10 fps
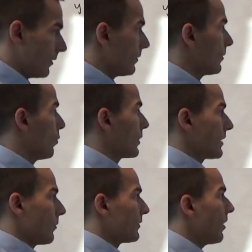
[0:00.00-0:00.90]
So what
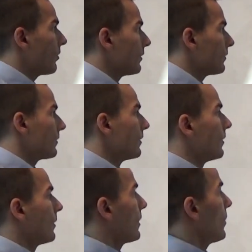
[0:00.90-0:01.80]
comes out is
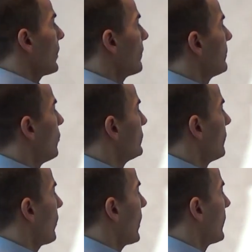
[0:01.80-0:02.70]
we have to
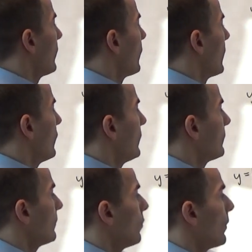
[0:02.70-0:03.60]
multiply
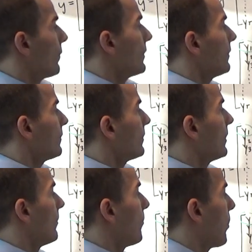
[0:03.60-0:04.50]
this with this
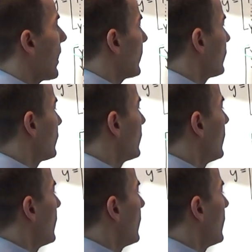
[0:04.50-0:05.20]
plus